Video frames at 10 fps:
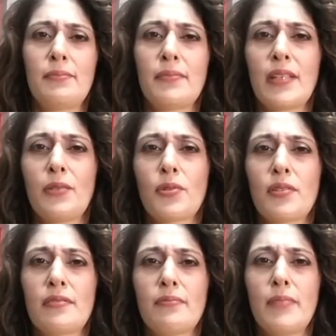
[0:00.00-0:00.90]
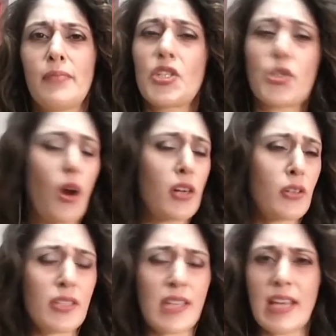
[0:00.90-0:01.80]
He would be distraught
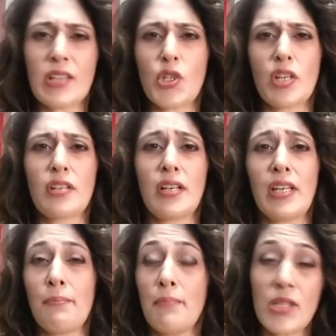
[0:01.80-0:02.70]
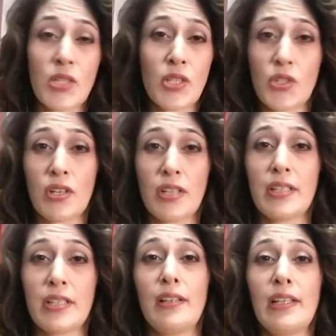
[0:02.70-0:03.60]
on seeing his children. He missed his children
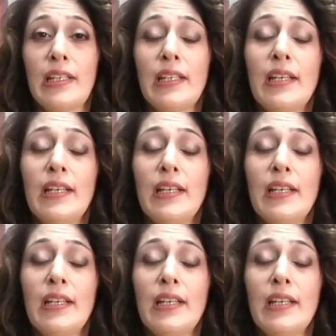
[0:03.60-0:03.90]
dearly.